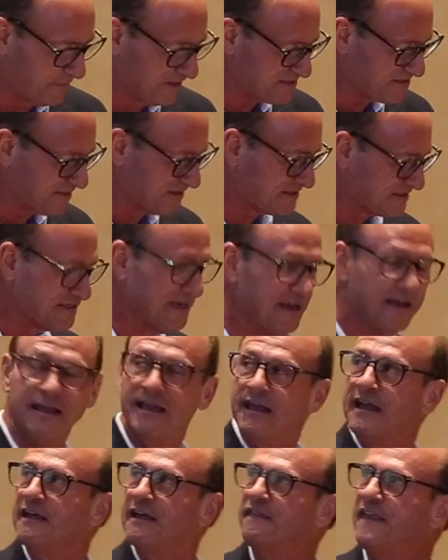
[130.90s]
of Business.
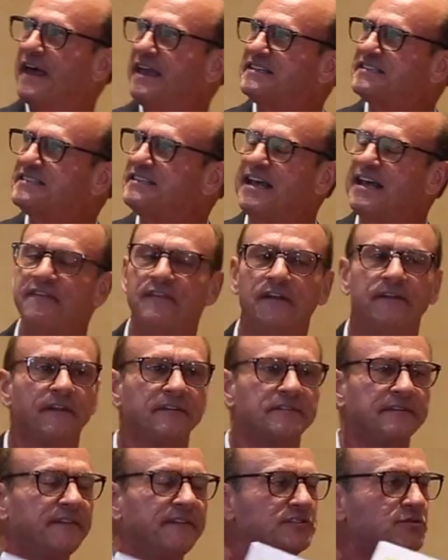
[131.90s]
They said that
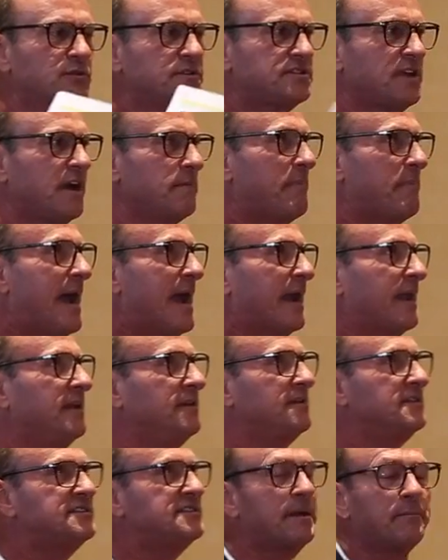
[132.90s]
the, this was done back
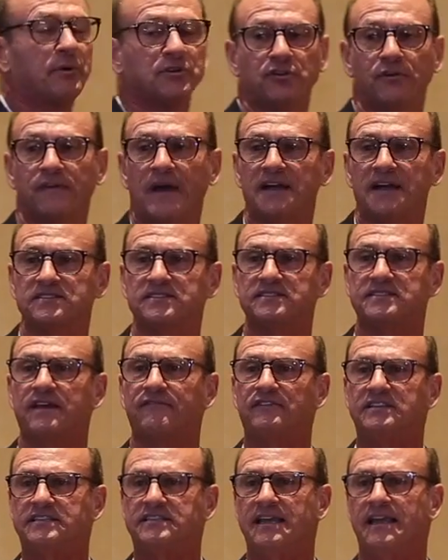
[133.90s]
in December
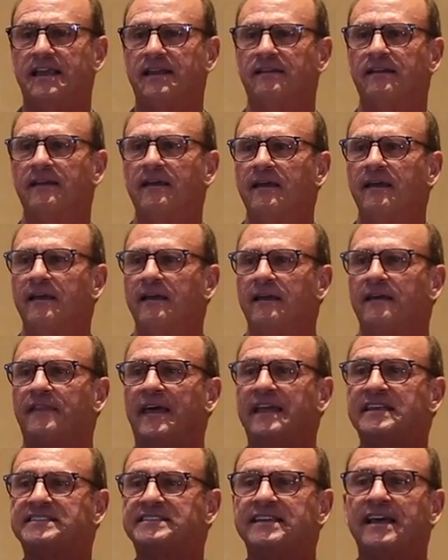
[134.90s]
2017.
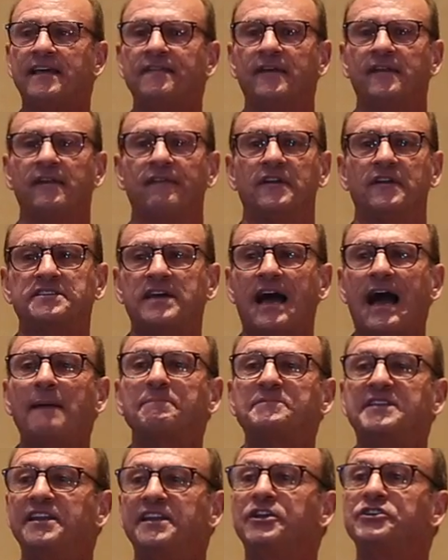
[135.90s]
They said that of the
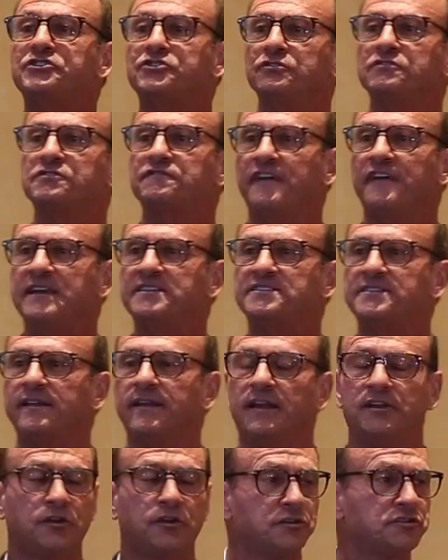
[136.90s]
top 10 issues
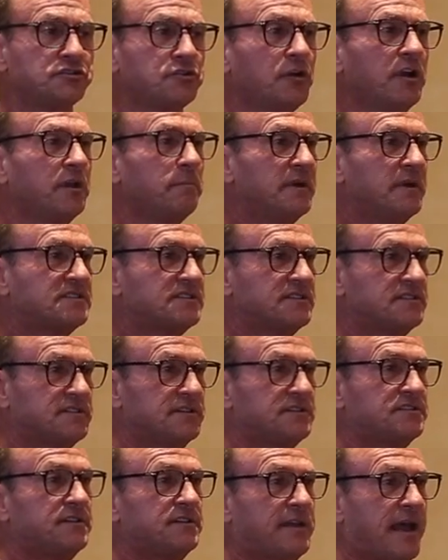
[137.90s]
facing and concerning
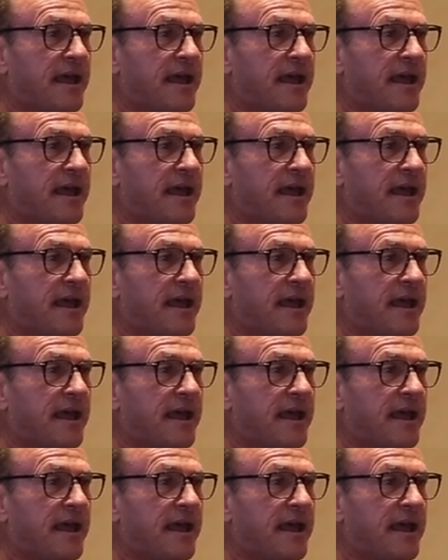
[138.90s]
businesses